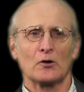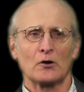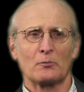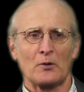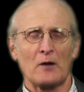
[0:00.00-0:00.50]
going
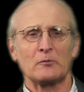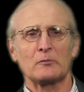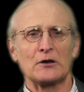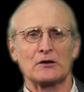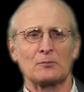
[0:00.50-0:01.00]
to
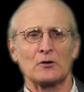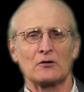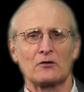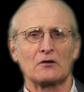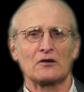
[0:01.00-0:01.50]
probably
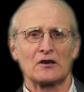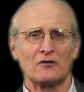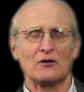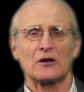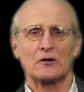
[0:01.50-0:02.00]
experience
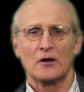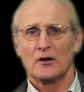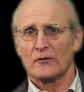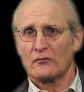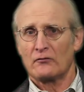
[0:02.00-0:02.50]
significant
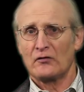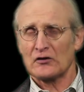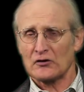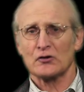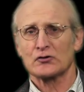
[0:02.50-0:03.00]

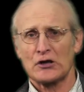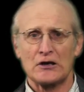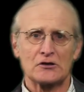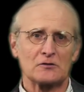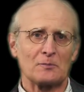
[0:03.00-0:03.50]
physical
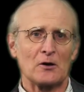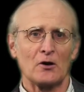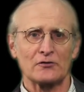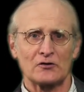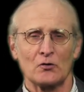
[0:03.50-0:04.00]
changes, but
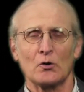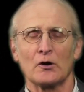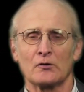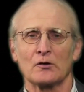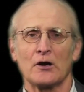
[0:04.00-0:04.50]
also
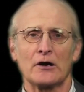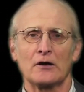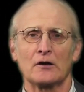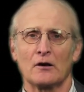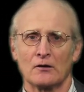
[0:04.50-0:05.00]

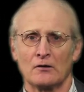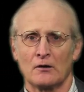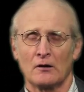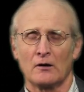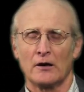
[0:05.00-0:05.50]
underlying
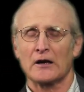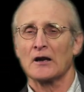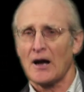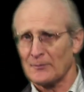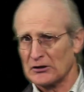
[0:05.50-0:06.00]

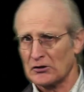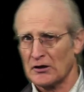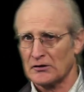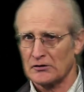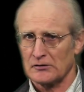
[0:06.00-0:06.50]
economic
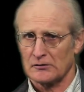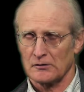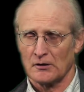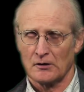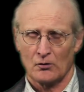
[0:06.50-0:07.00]
changes
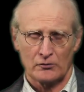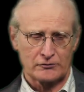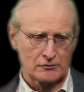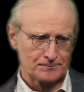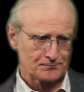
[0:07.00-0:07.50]

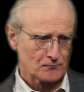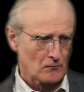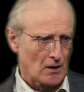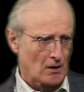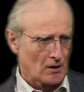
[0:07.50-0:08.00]
also.
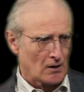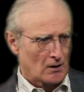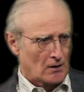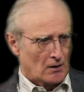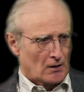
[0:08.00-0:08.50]

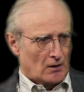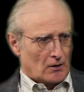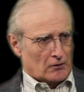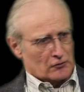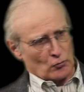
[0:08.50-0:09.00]

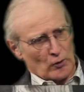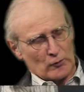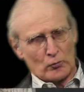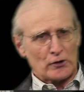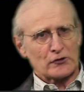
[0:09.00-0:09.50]
So
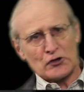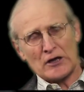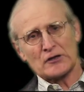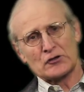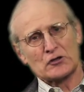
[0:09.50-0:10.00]
what will the
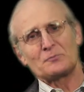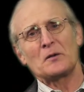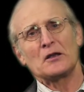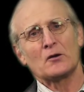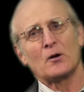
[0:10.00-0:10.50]
challenges
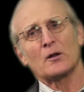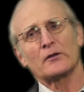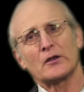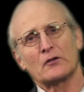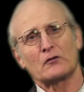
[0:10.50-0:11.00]
be in all of
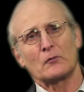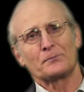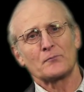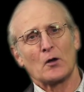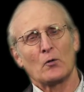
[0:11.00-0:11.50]
this?
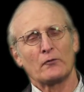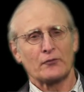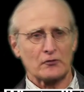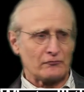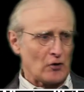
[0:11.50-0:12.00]
Well,
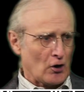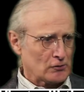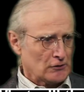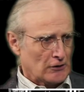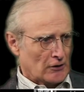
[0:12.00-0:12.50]
first of
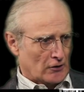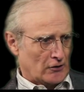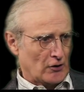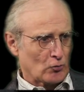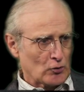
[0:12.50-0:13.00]
all,
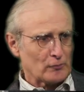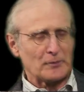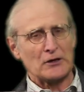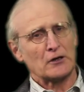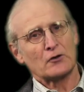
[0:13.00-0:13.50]
there will
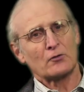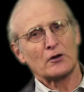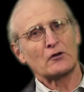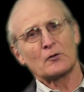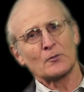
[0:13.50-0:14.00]
be
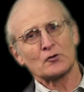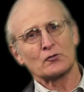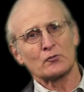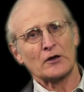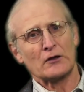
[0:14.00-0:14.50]
increased
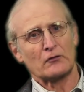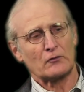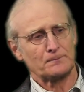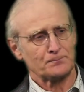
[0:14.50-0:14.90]
commercial rents.